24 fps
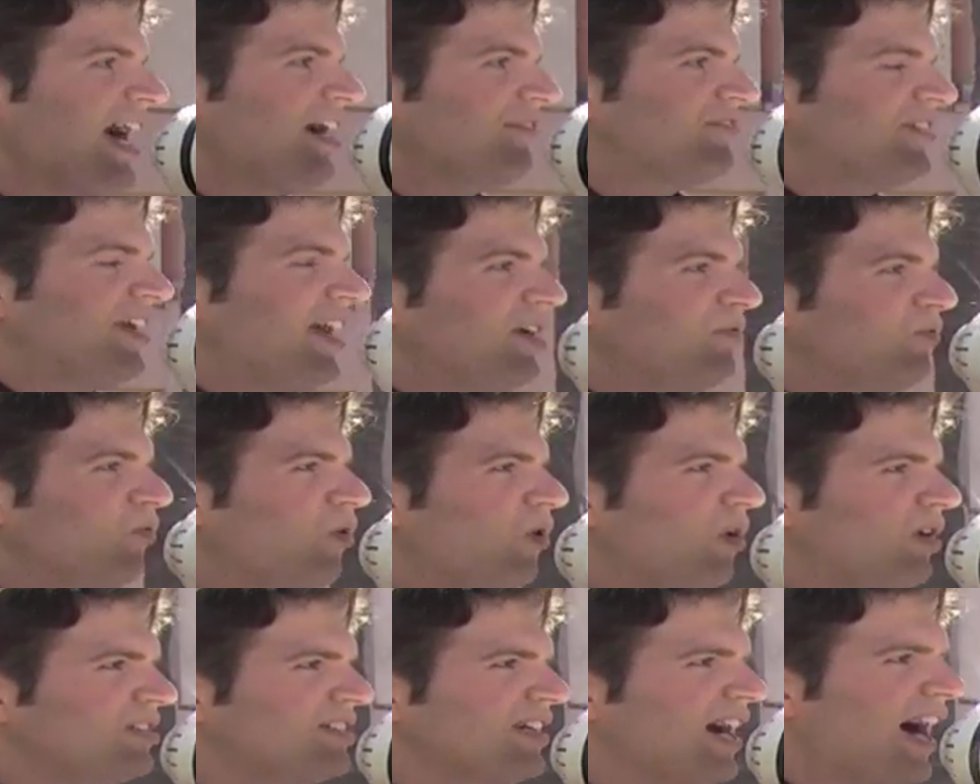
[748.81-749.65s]
Afghan
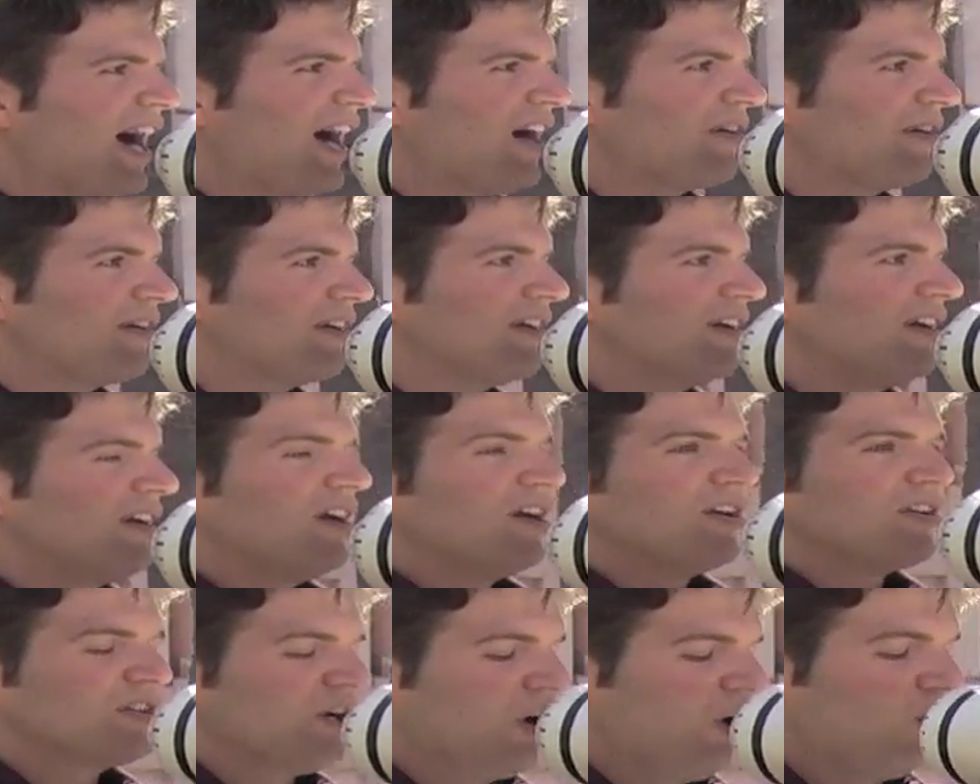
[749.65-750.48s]
War Diary.
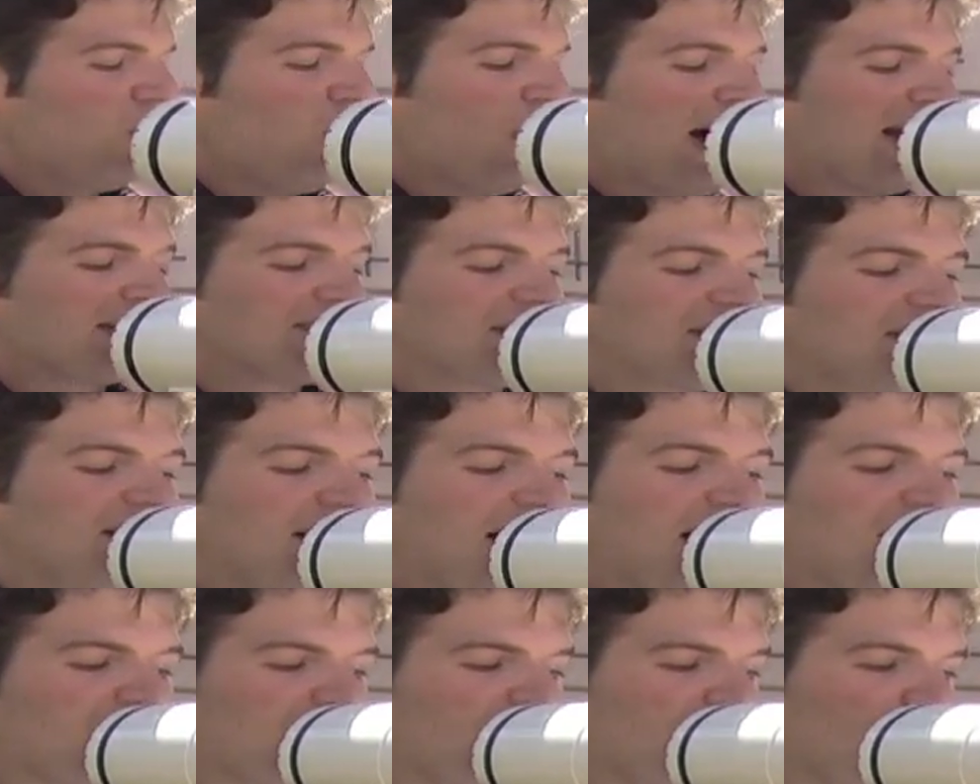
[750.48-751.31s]
Go watch
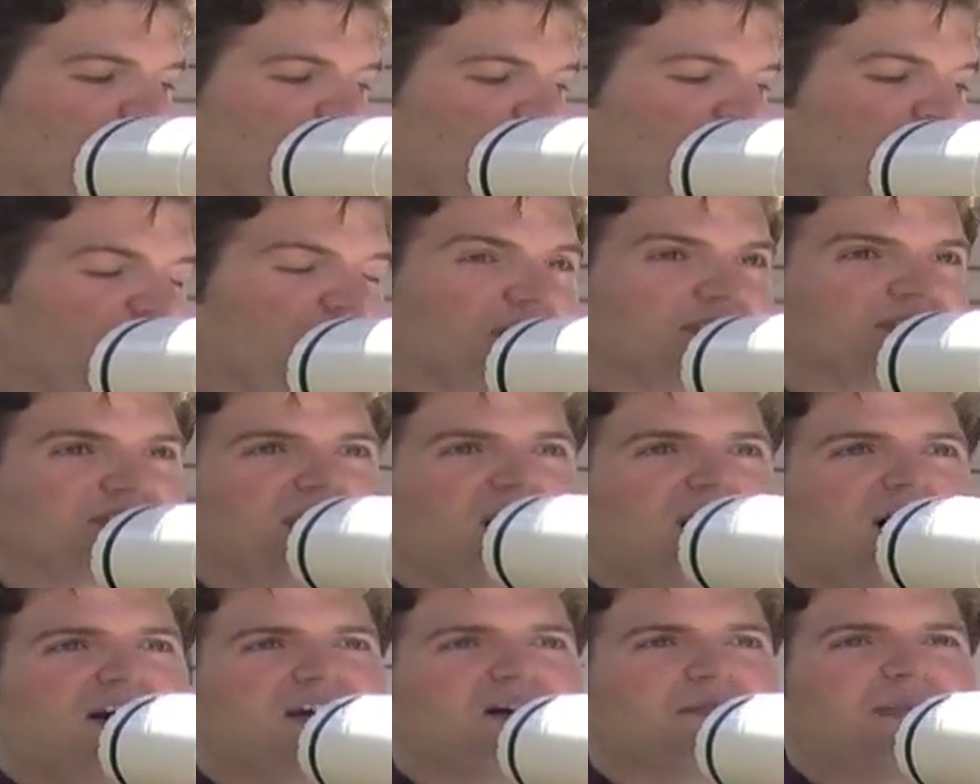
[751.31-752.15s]
Collateral Murder.
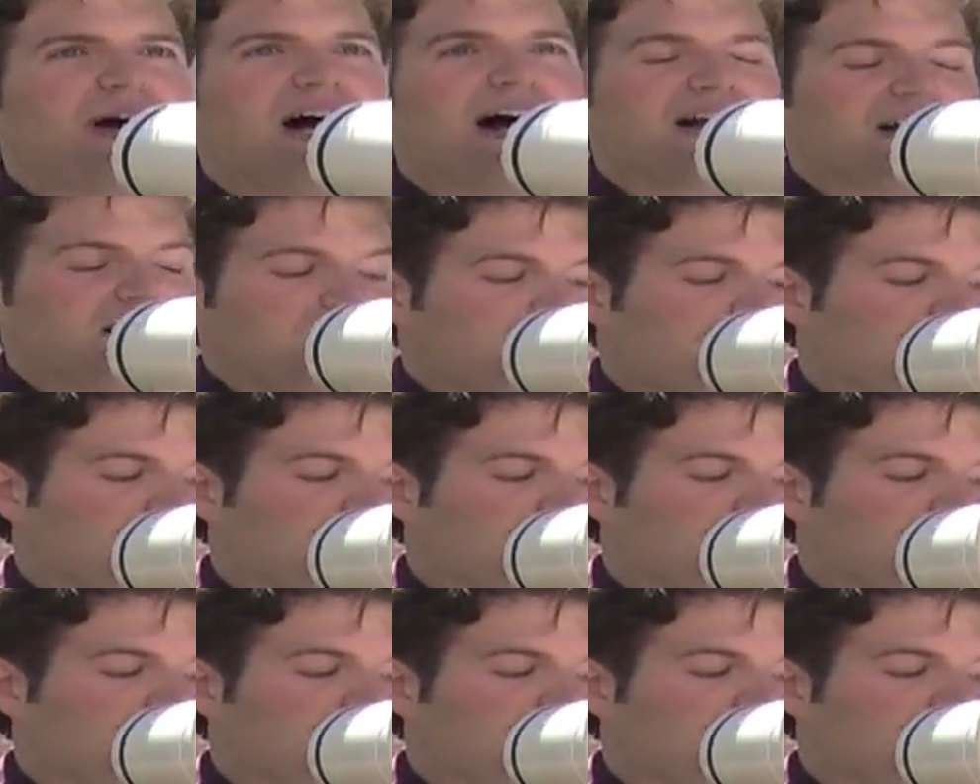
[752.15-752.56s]
Talk about it.